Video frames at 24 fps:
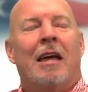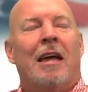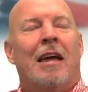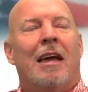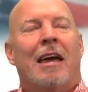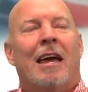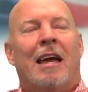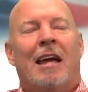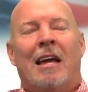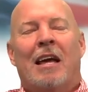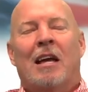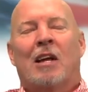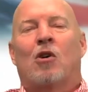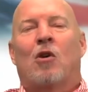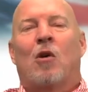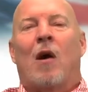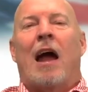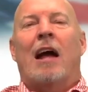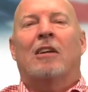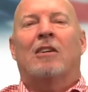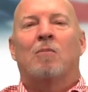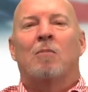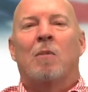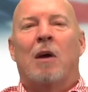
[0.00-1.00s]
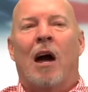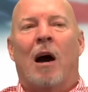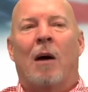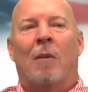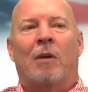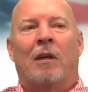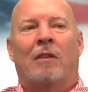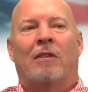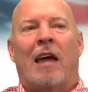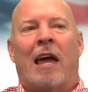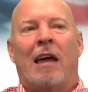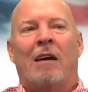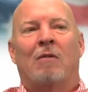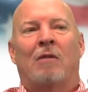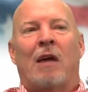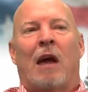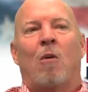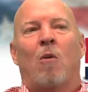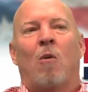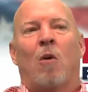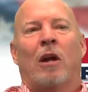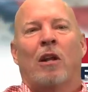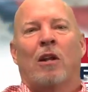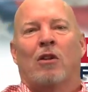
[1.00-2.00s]
it cracks me up that they
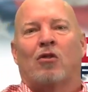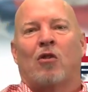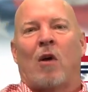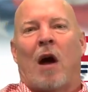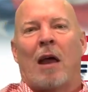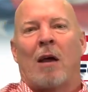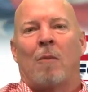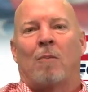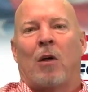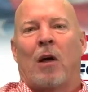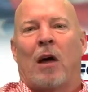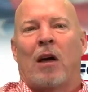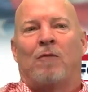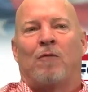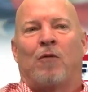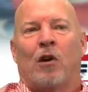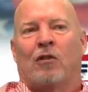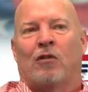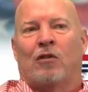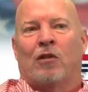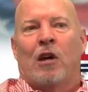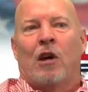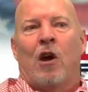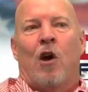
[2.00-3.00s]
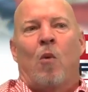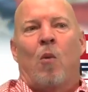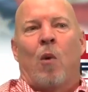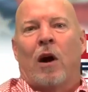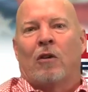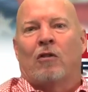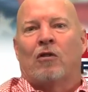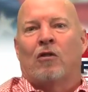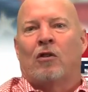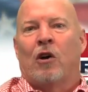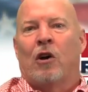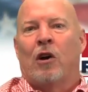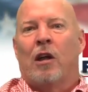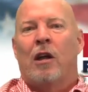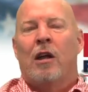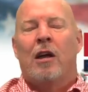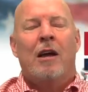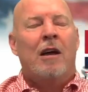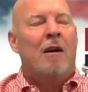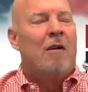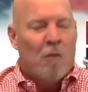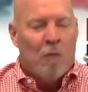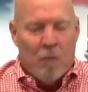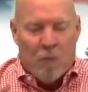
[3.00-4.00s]
want to try to play footsie where it's good.
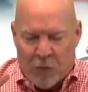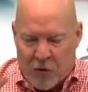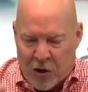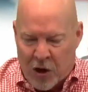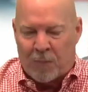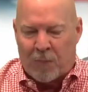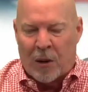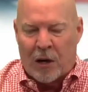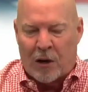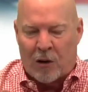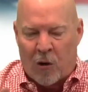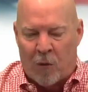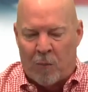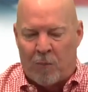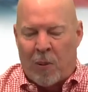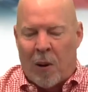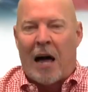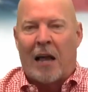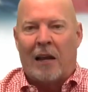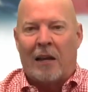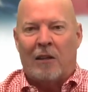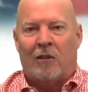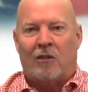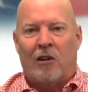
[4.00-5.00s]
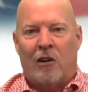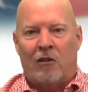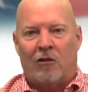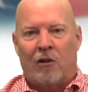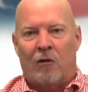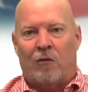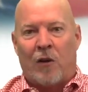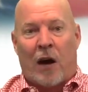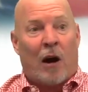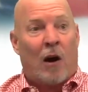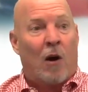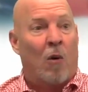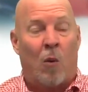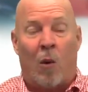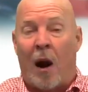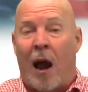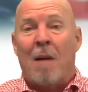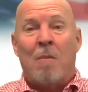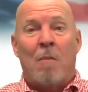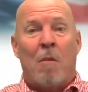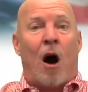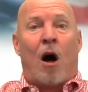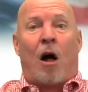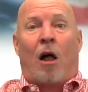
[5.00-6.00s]
Typical politician fake. Where
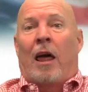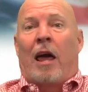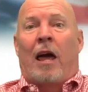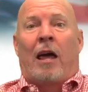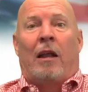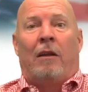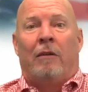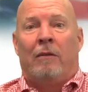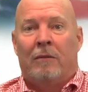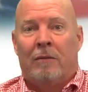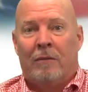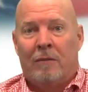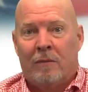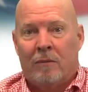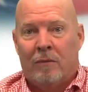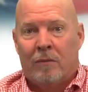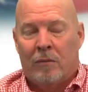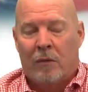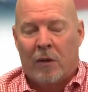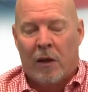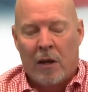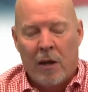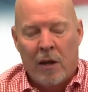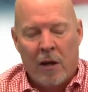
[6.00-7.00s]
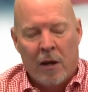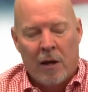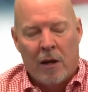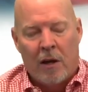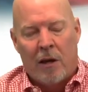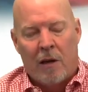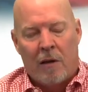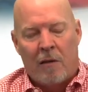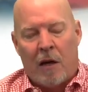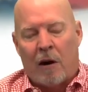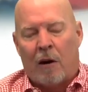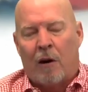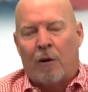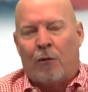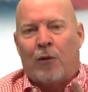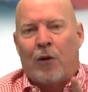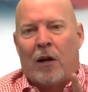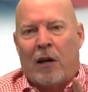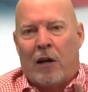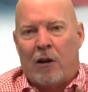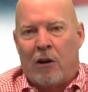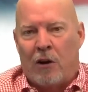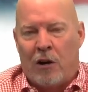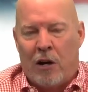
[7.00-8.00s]
I'm all in. The other
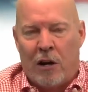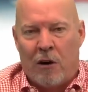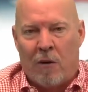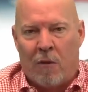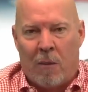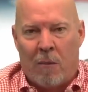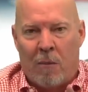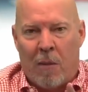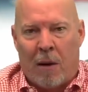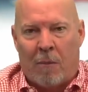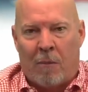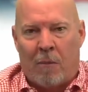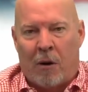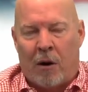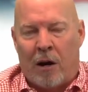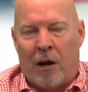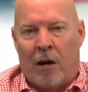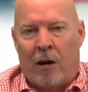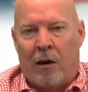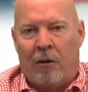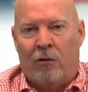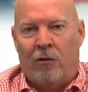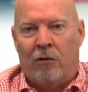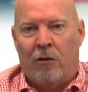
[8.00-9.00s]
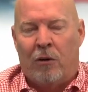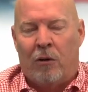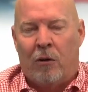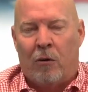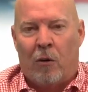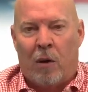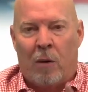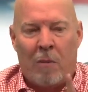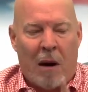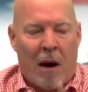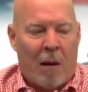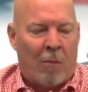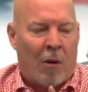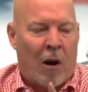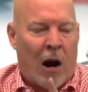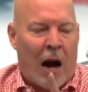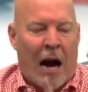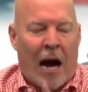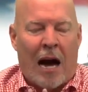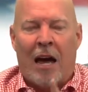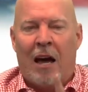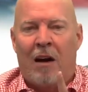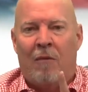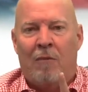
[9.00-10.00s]
thing that you need to remember is,
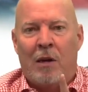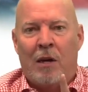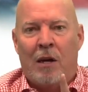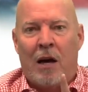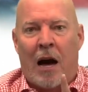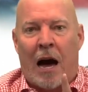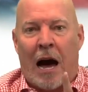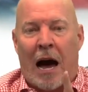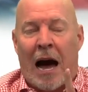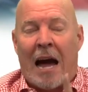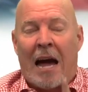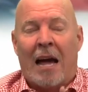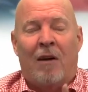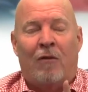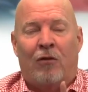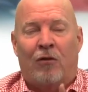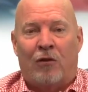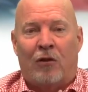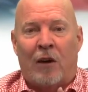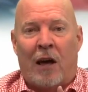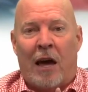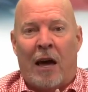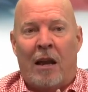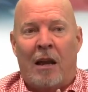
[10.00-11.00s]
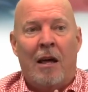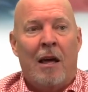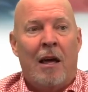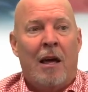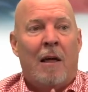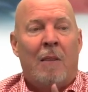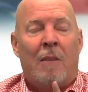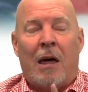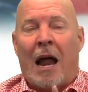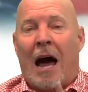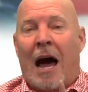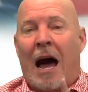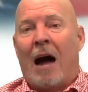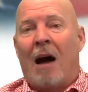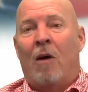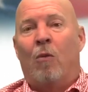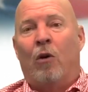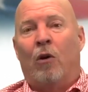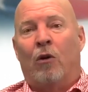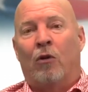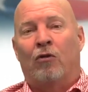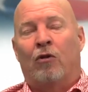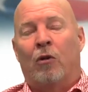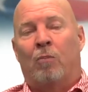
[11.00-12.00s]
I have said that I
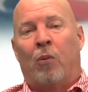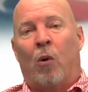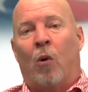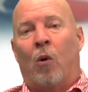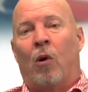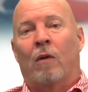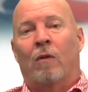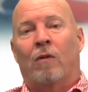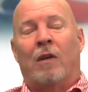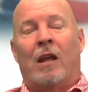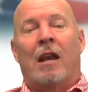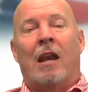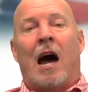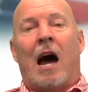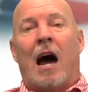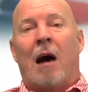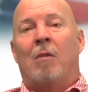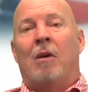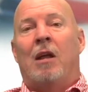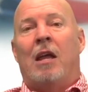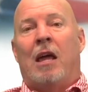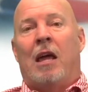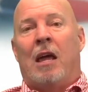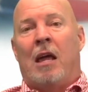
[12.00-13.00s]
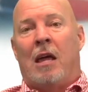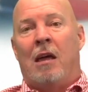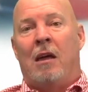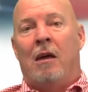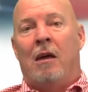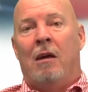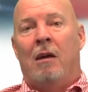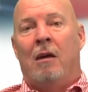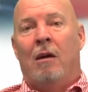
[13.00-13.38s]
will support the nominee